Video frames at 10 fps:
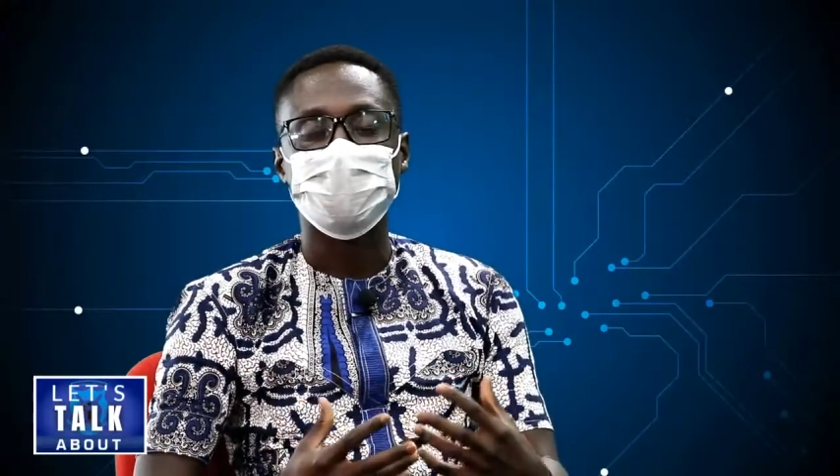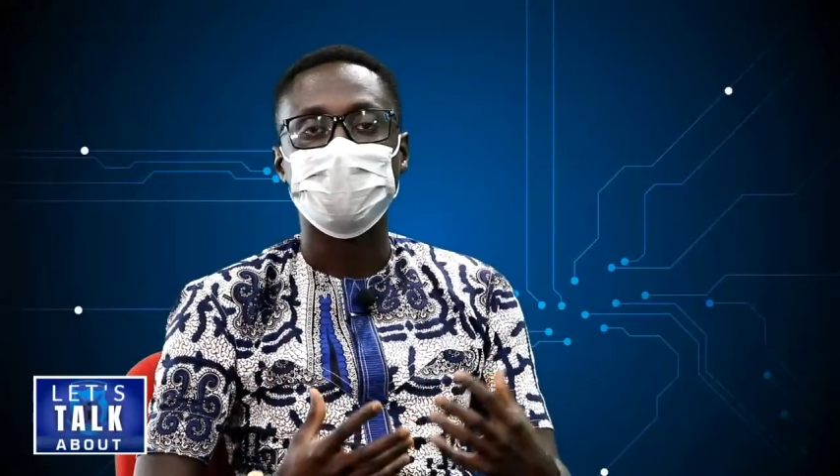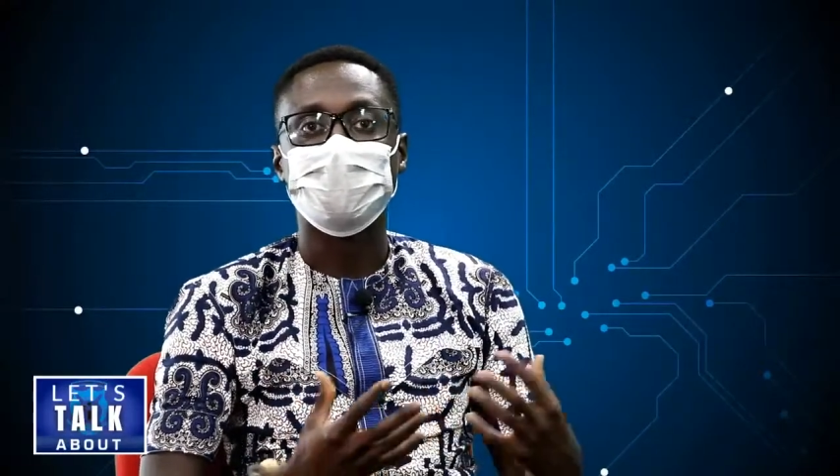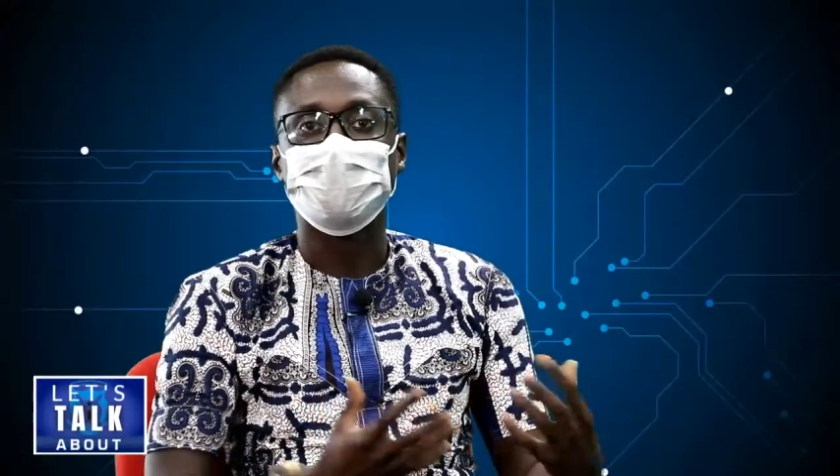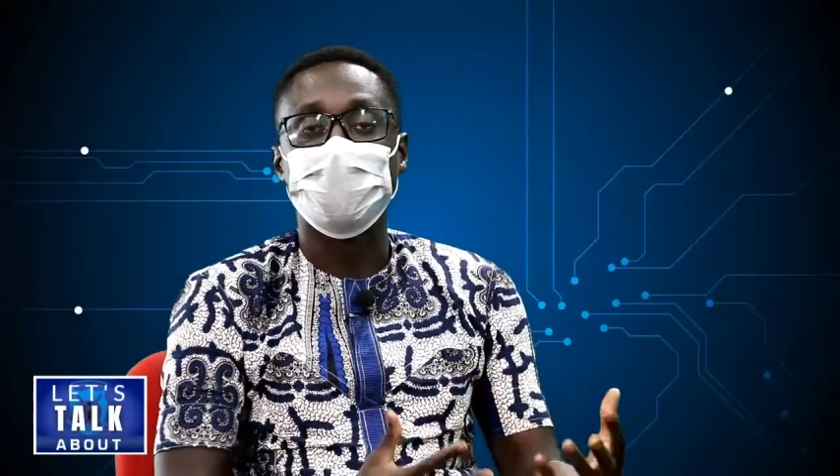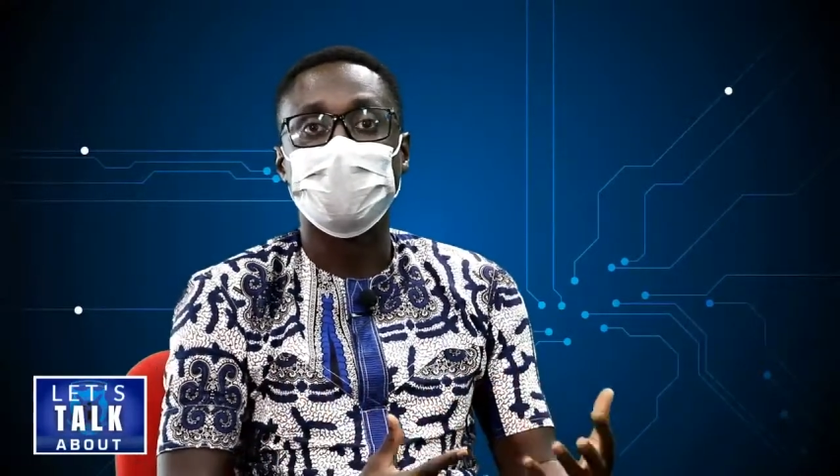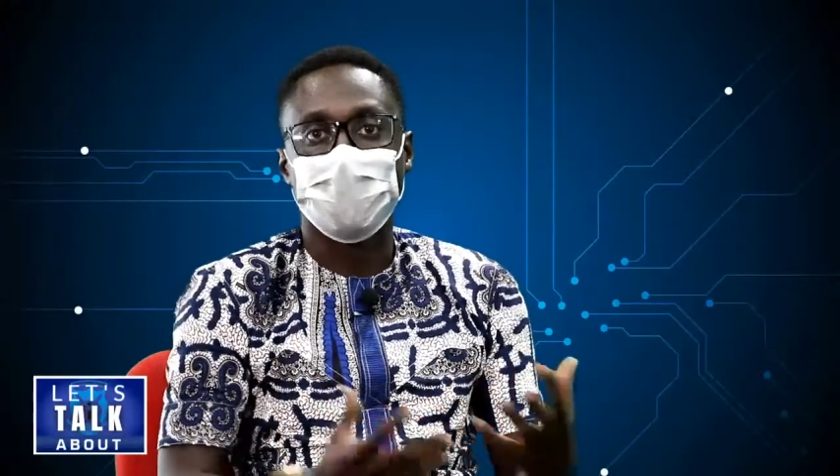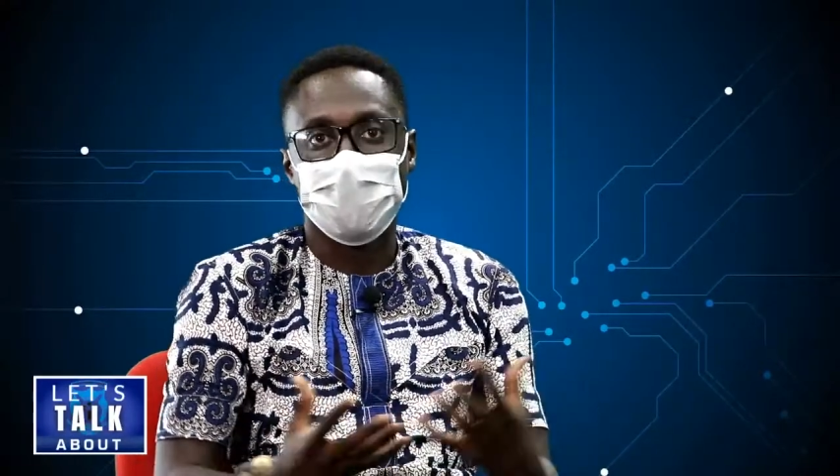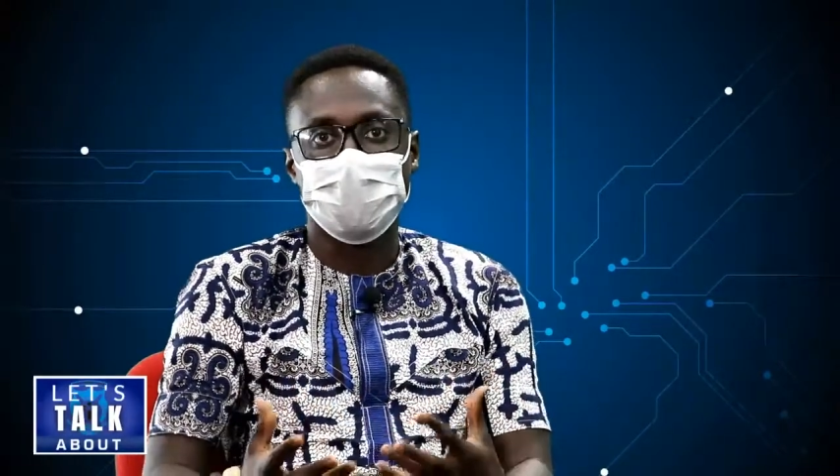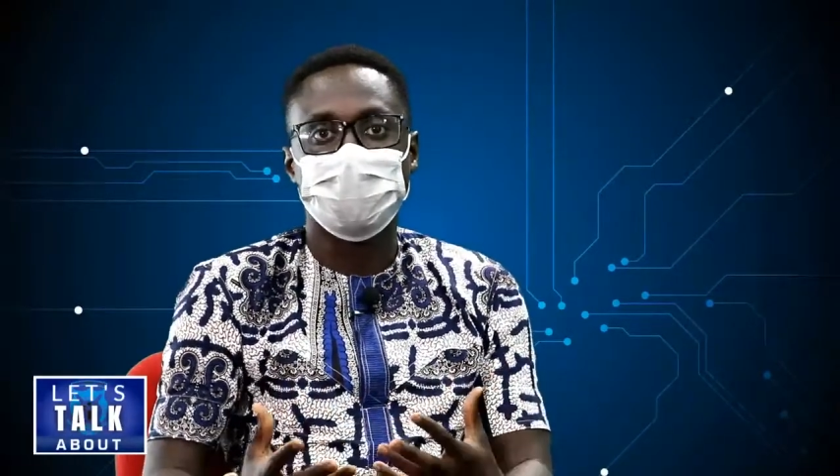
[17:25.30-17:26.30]
tech
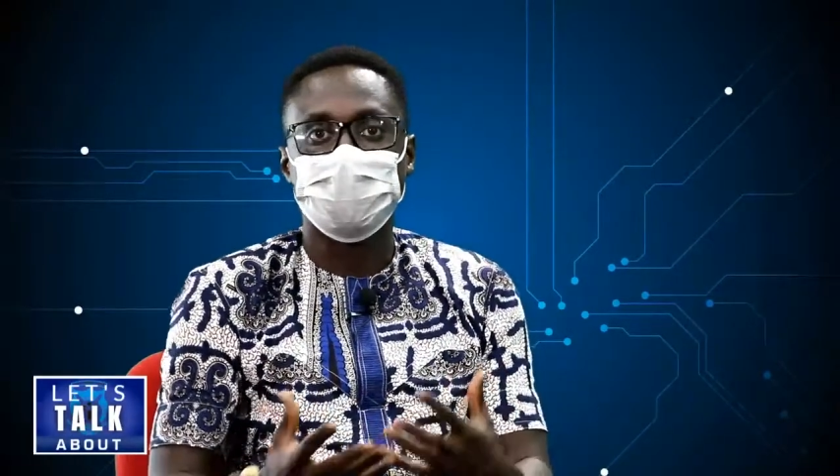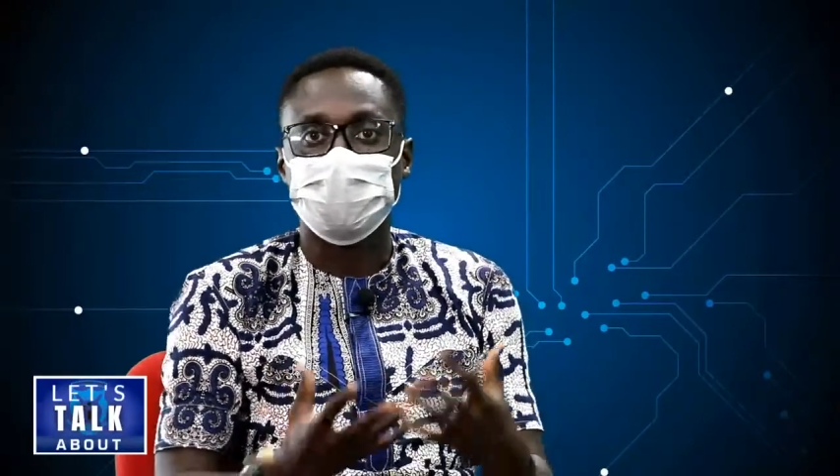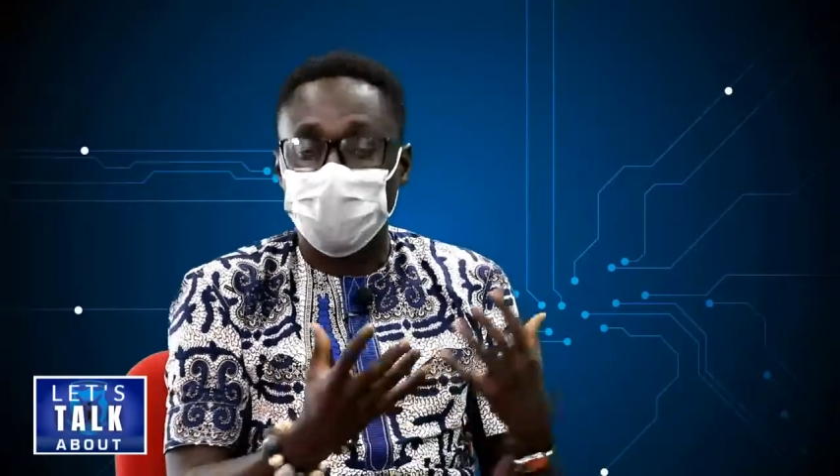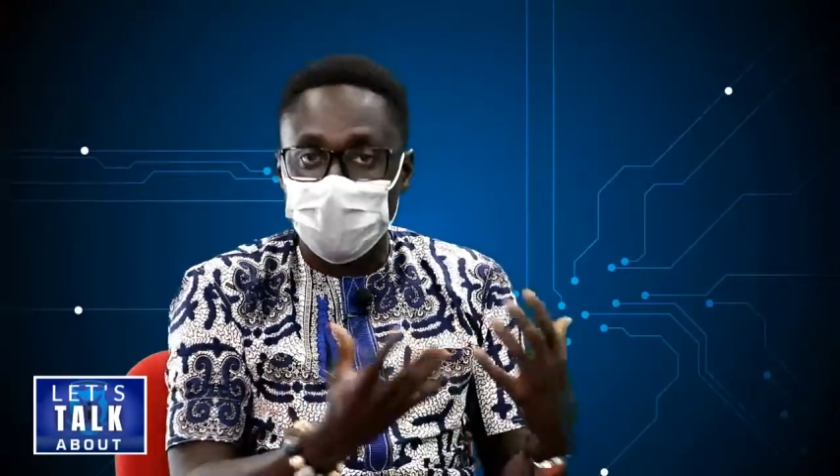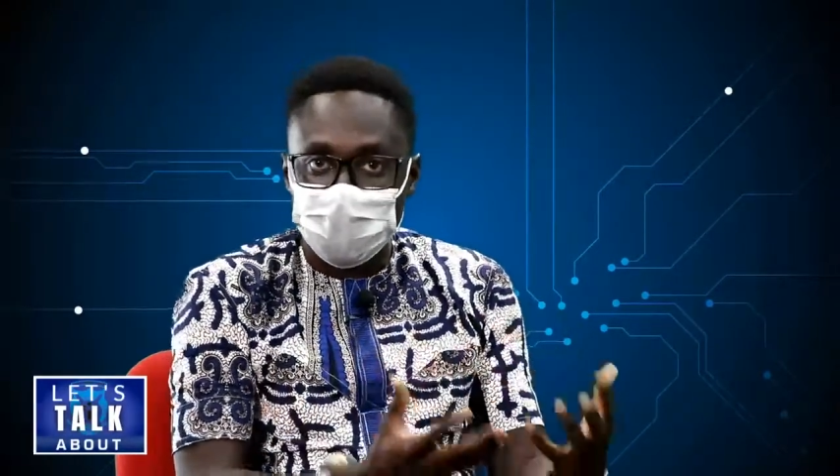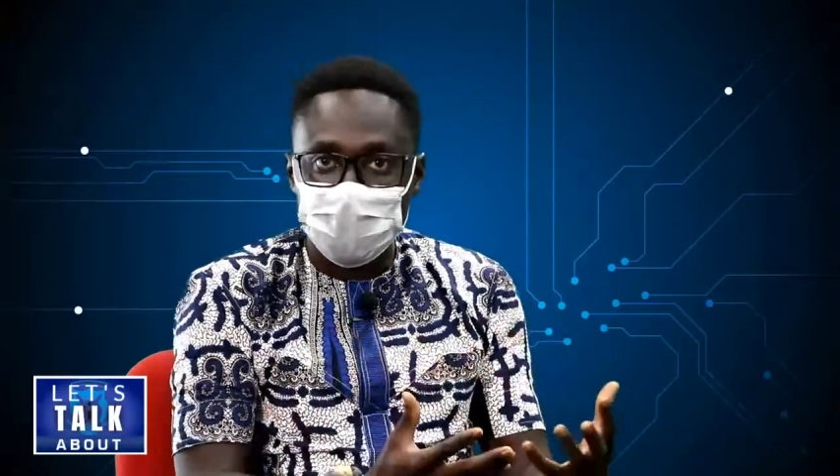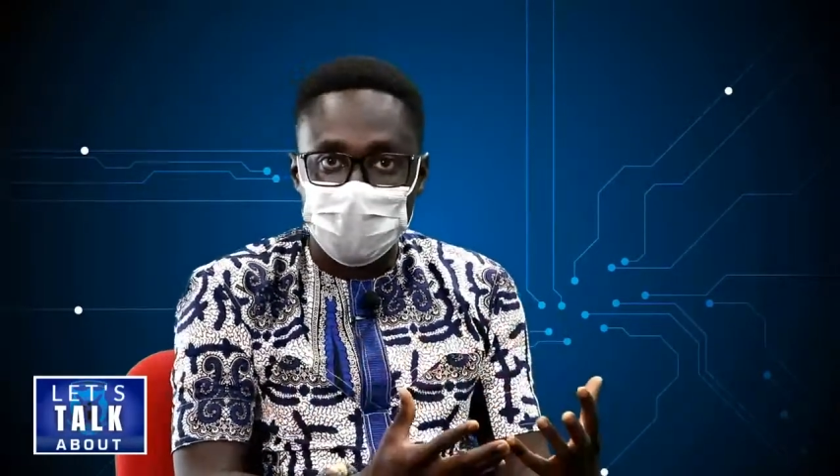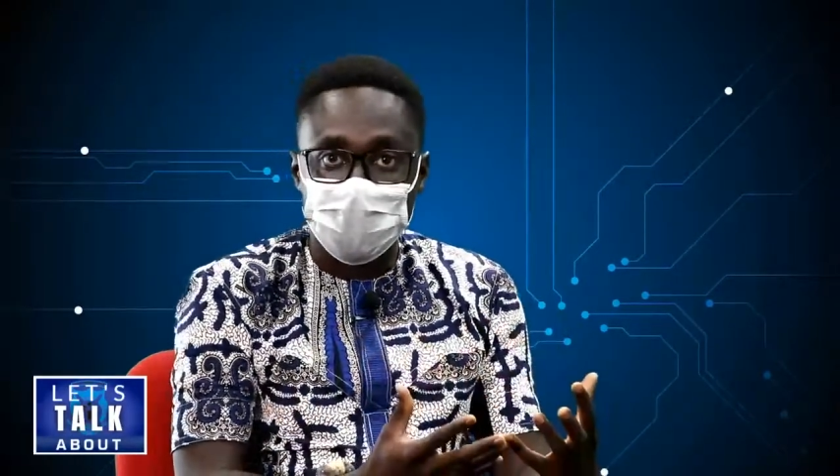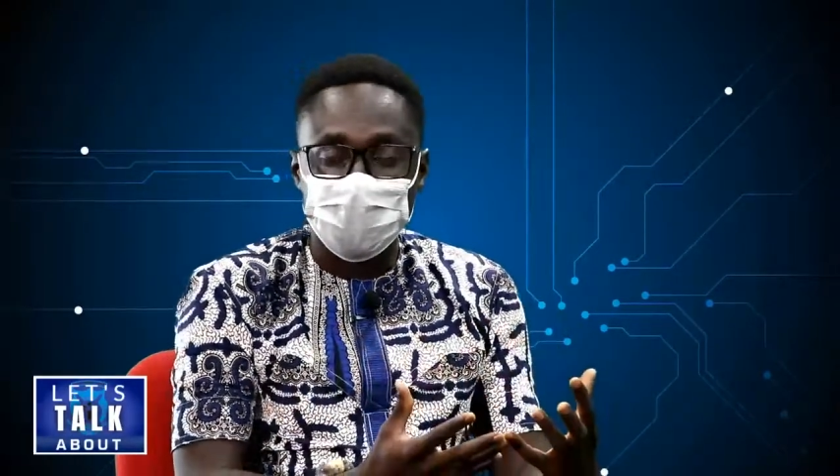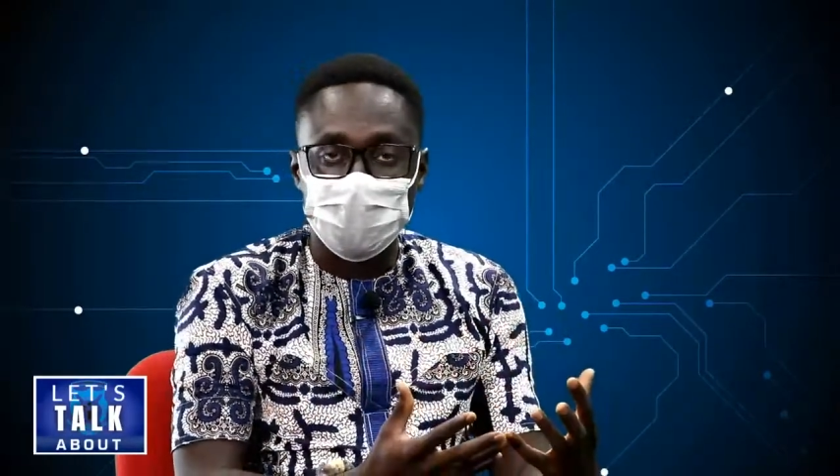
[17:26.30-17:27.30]
addiction, what
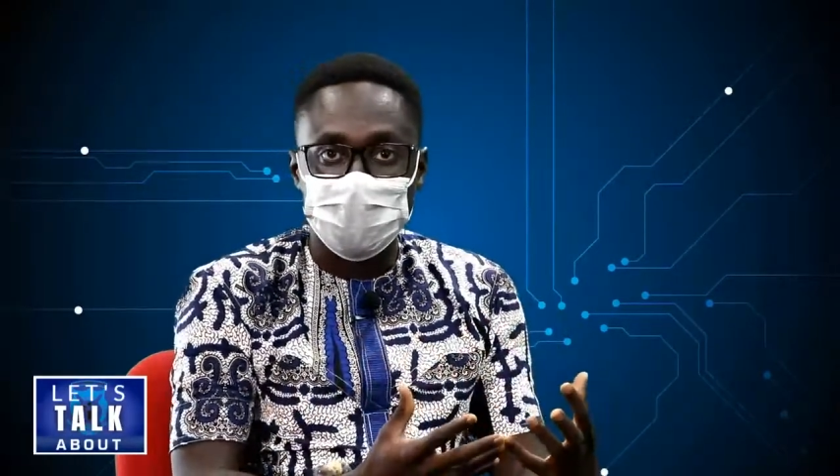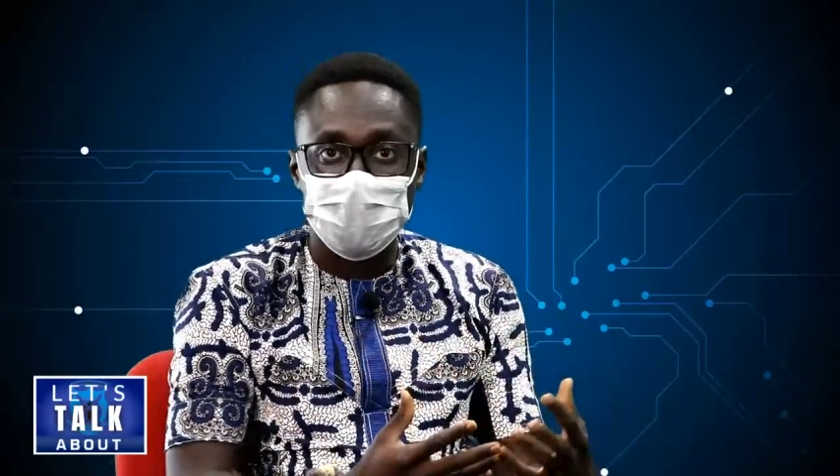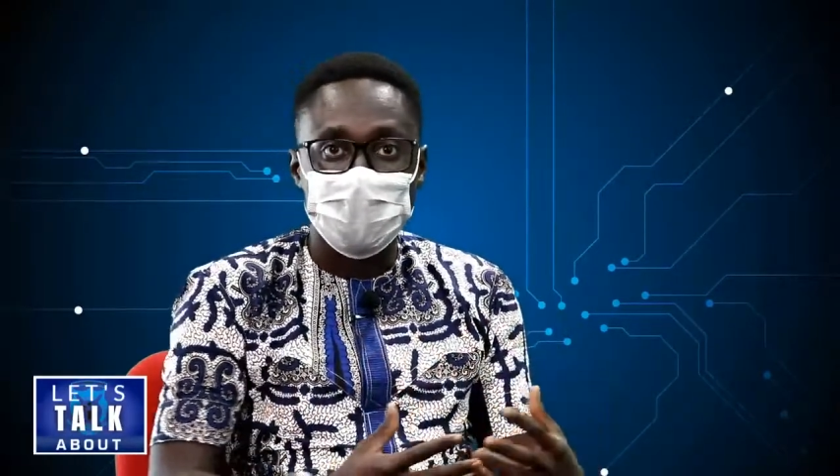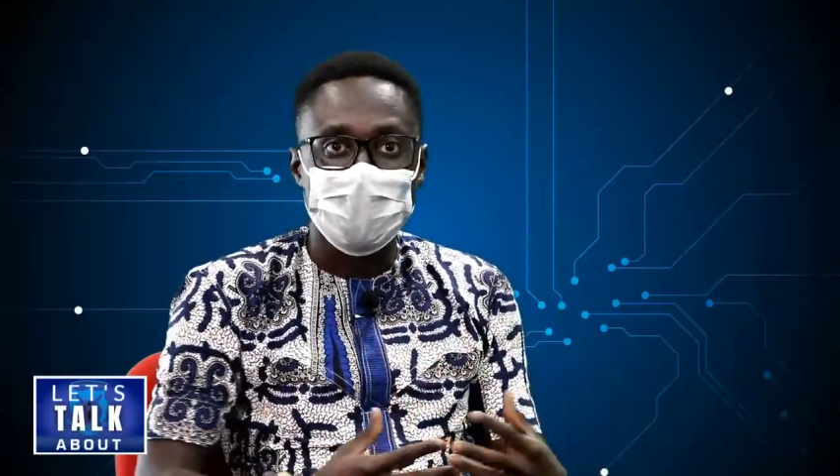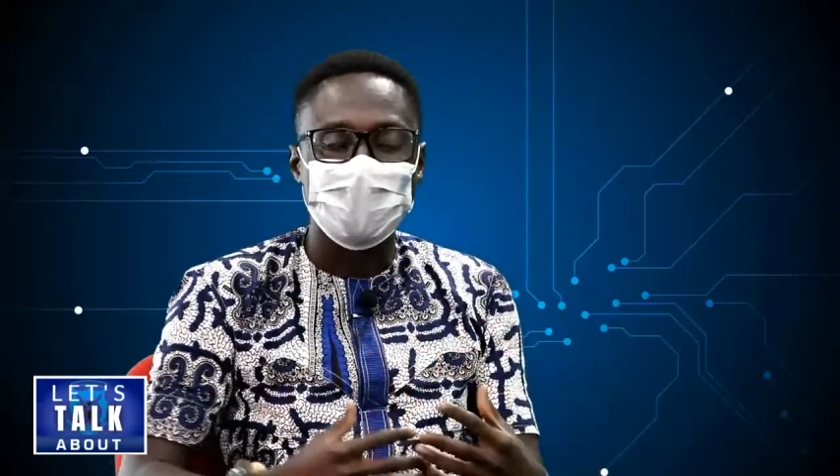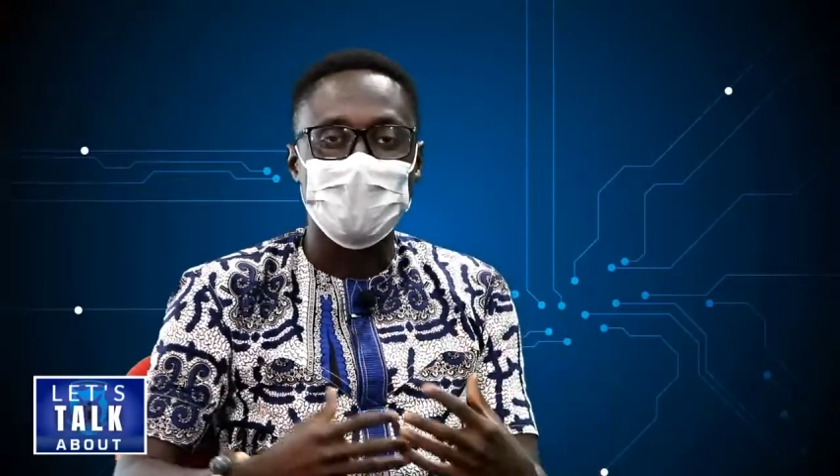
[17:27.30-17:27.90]
technology is